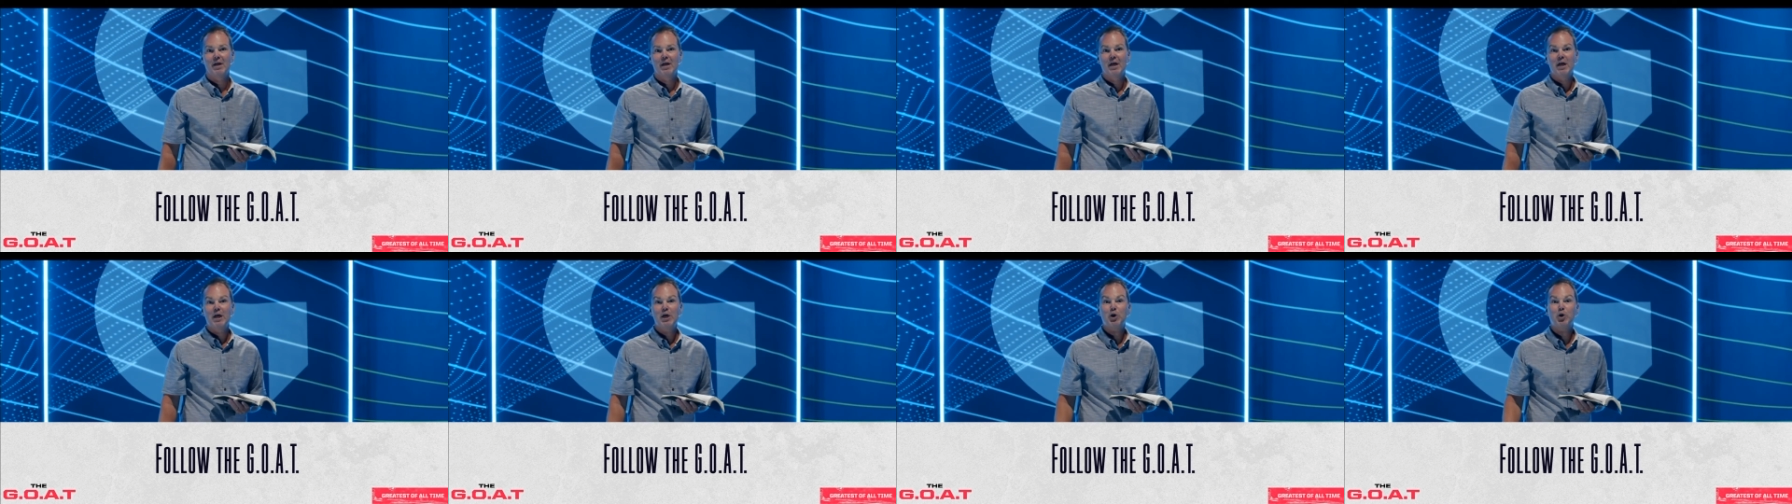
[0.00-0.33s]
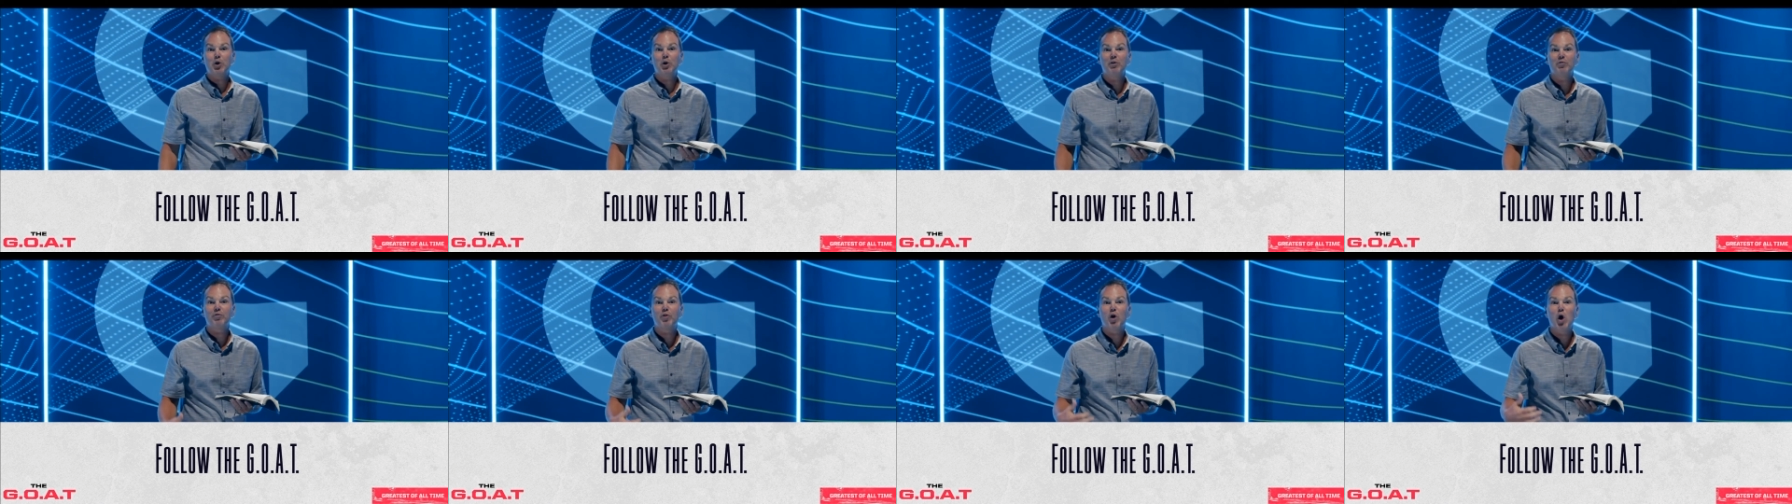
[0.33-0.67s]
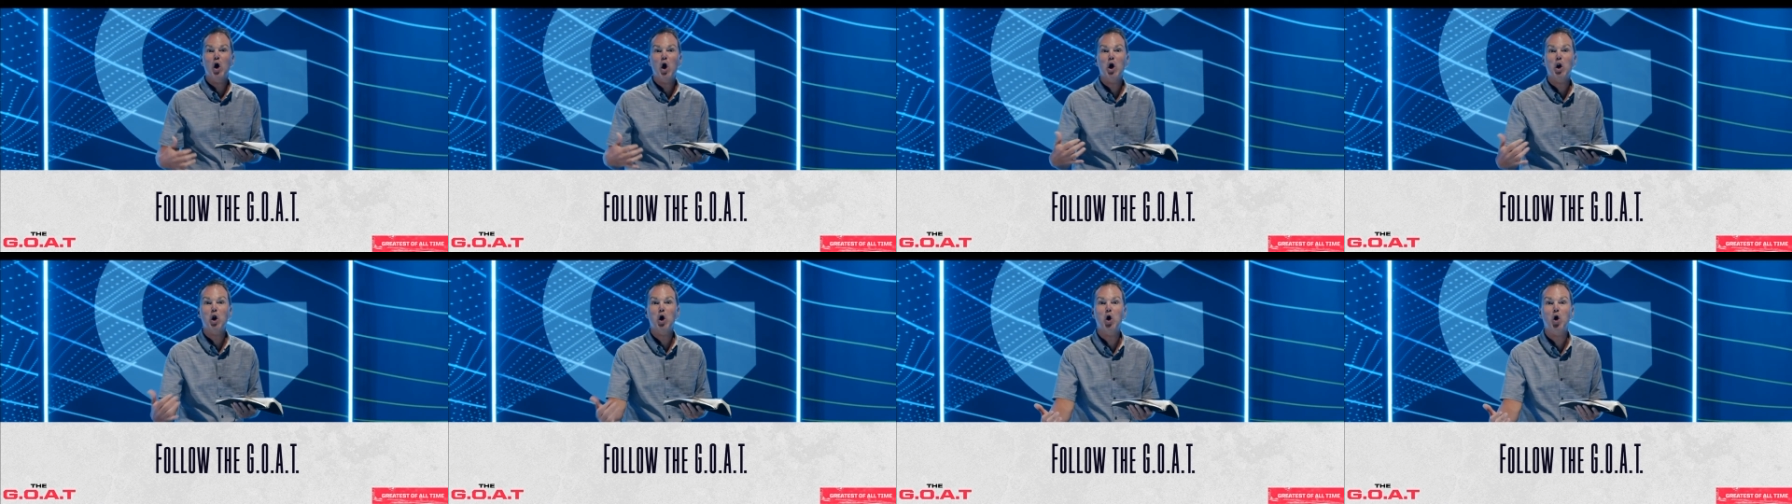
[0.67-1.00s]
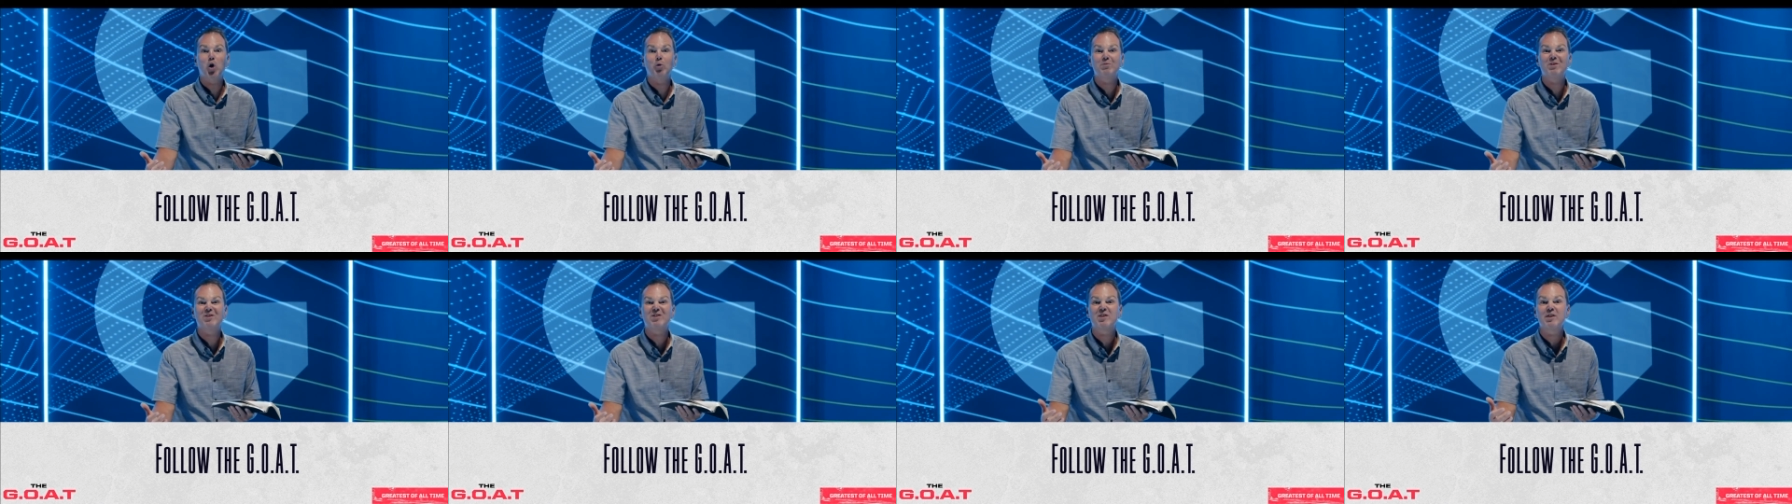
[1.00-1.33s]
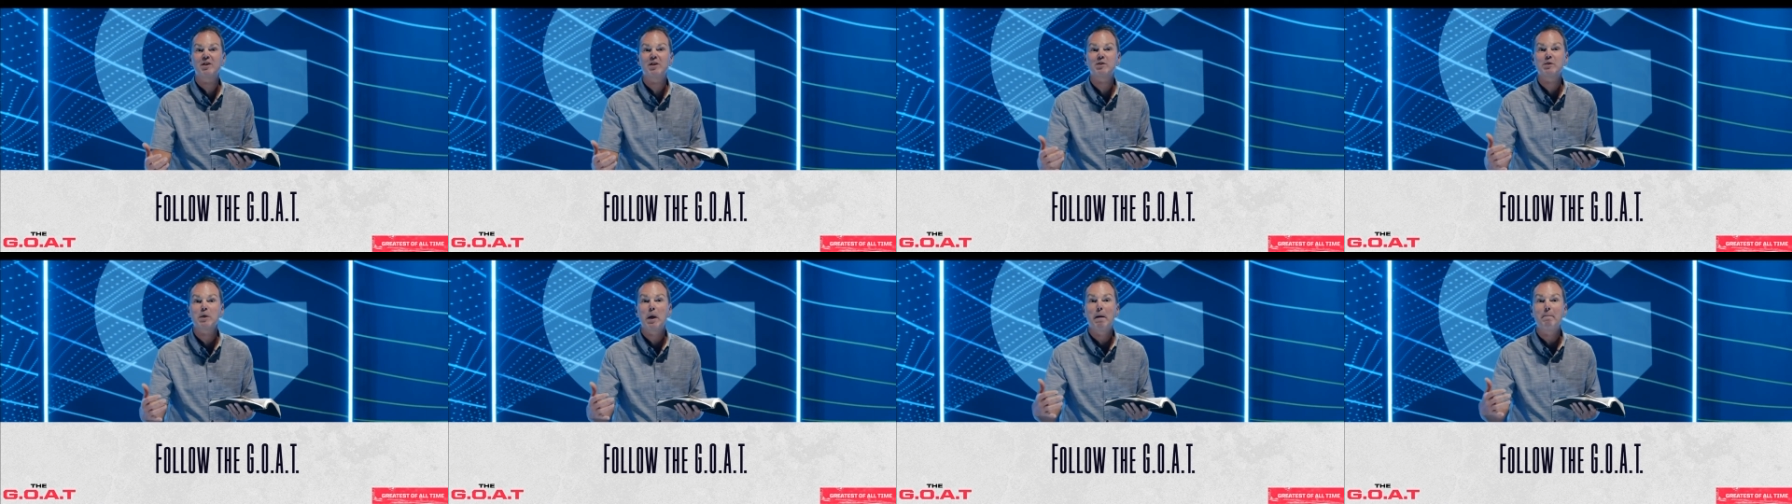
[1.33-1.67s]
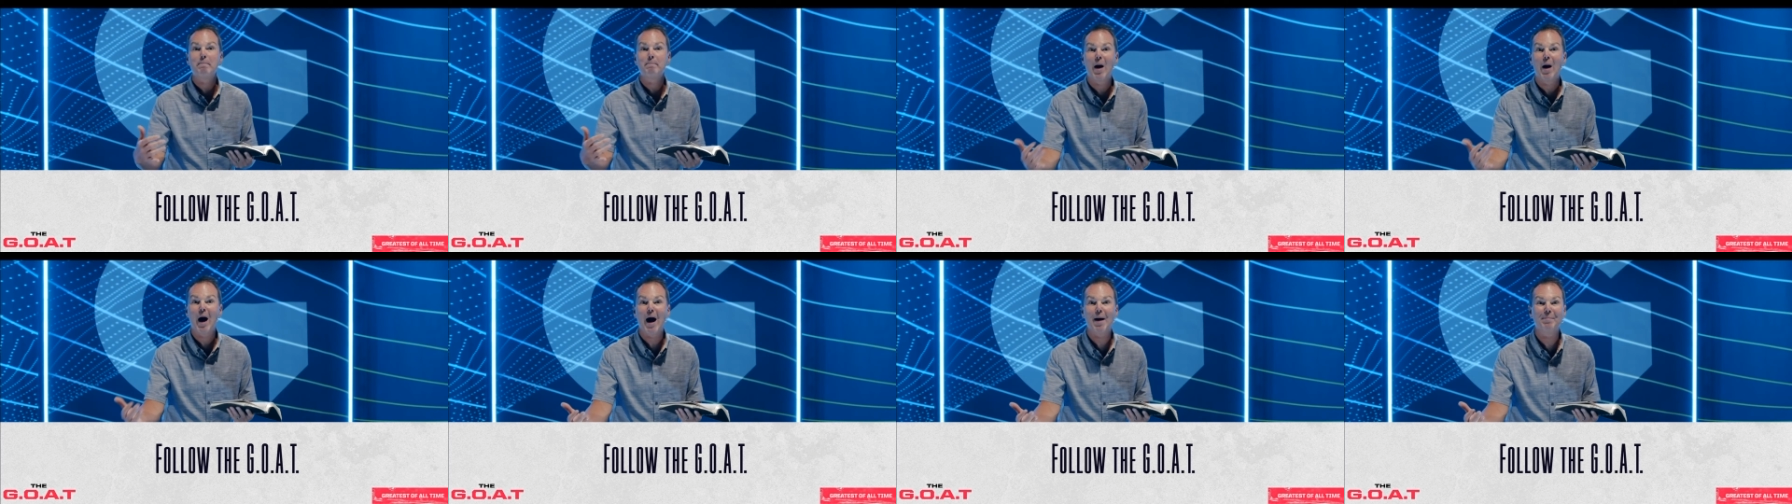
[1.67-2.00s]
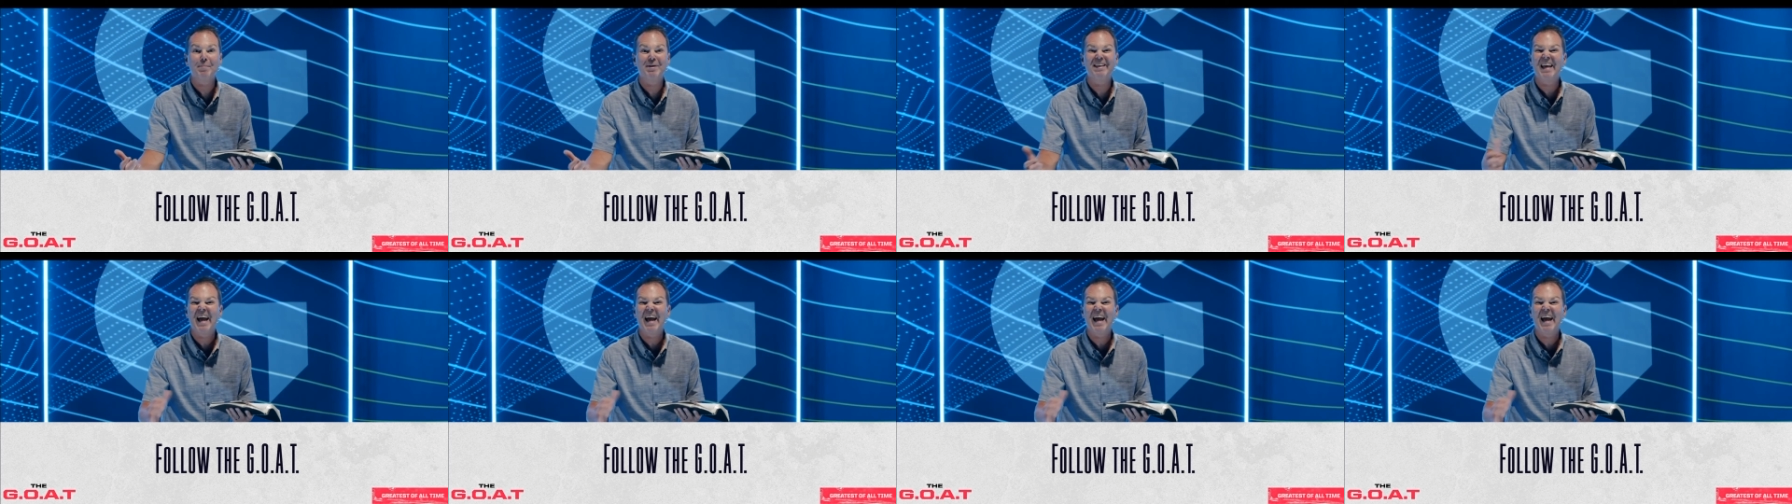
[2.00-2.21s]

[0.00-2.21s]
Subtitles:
He could have gone home to see his mom and